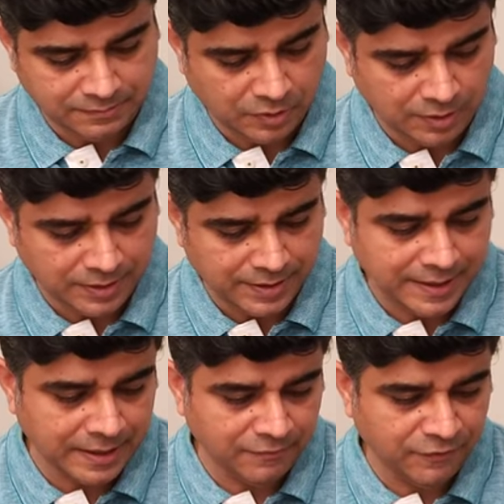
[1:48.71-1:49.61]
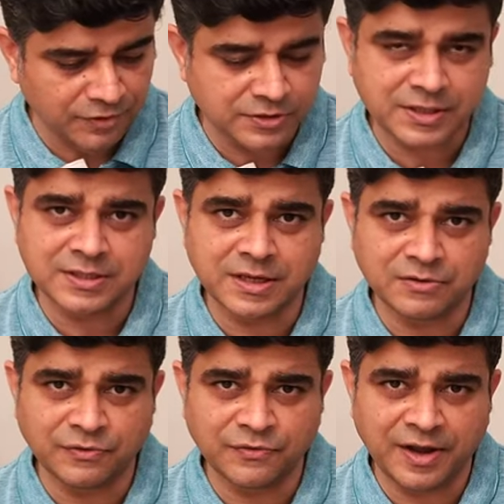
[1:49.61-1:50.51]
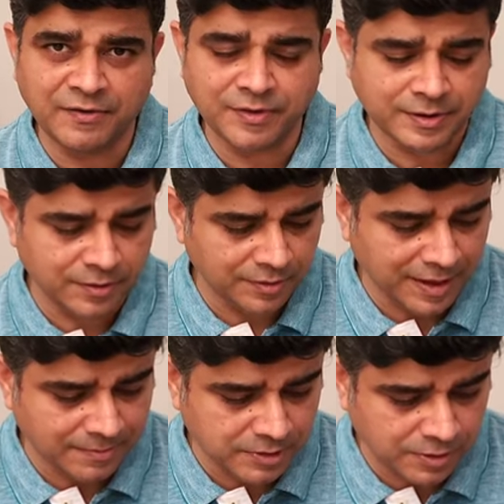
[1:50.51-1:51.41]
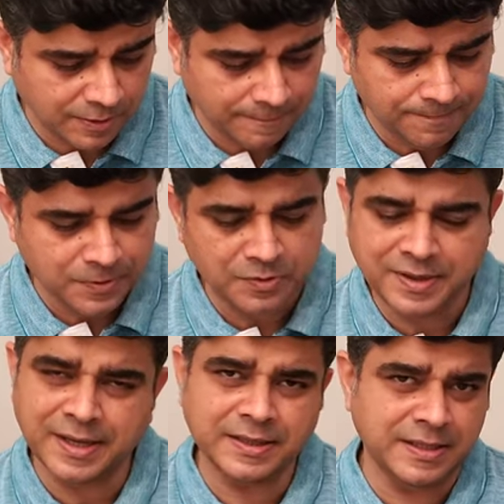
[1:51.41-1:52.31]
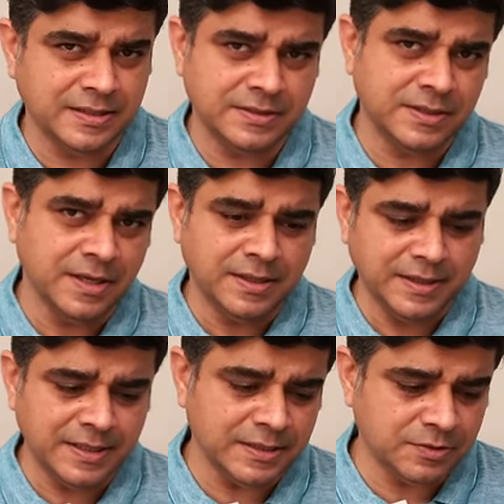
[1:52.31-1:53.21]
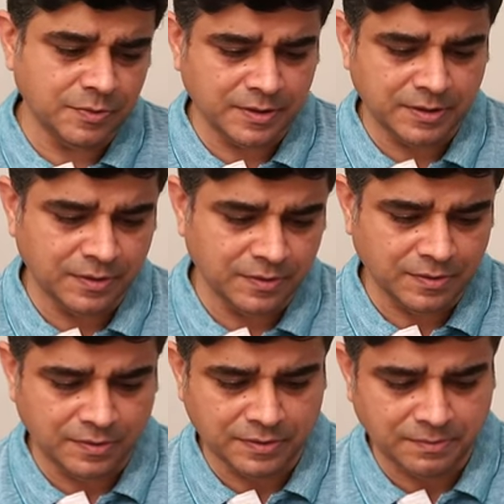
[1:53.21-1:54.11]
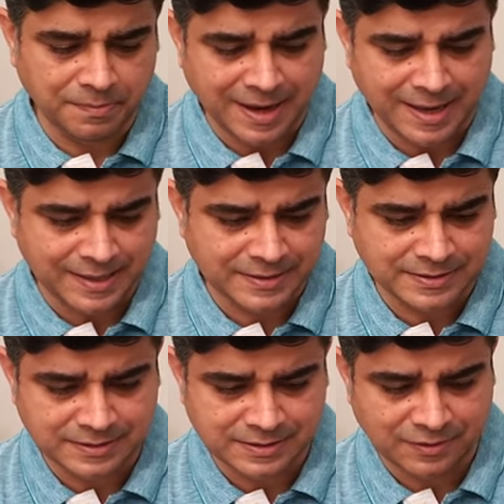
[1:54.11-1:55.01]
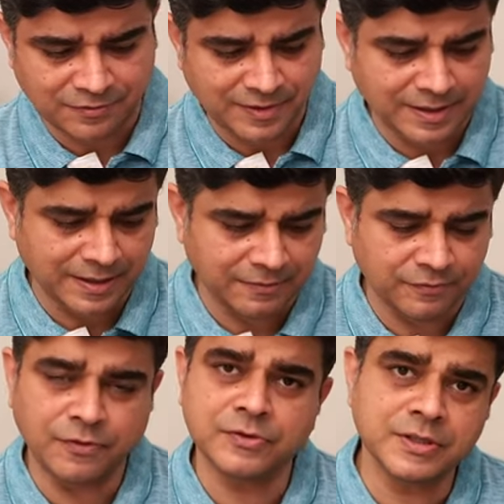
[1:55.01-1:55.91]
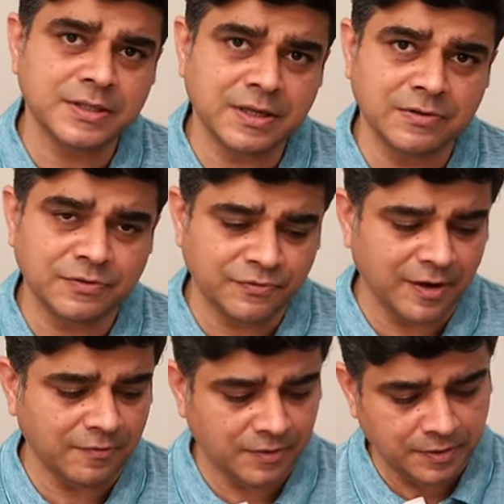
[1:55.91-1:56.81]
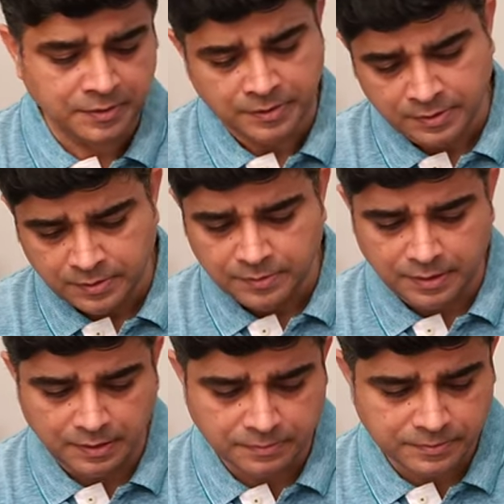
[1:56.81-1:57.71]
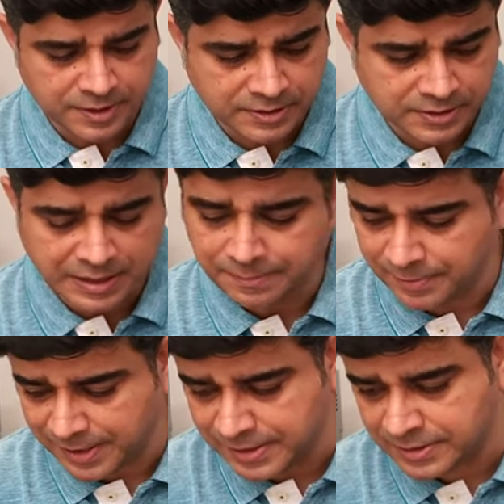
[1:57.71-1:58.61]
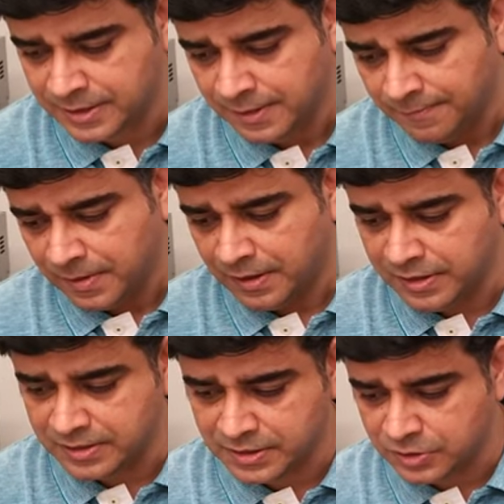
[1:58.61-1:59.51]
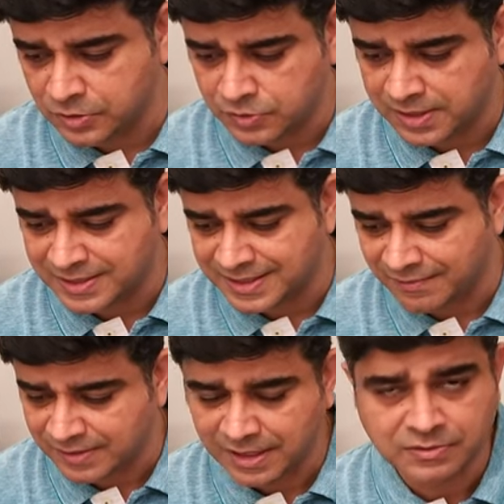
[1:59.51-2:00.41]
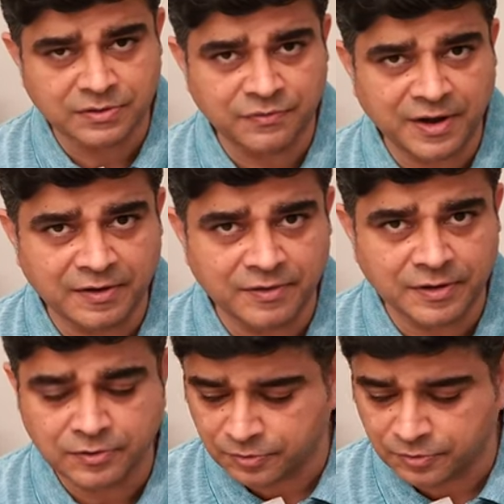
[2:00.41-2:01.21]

got a deal for 6,500 on Amazon. You get these deals with, you know, the bags and stuff like that for 6,500. Uh, decently priced. This is usually 7,500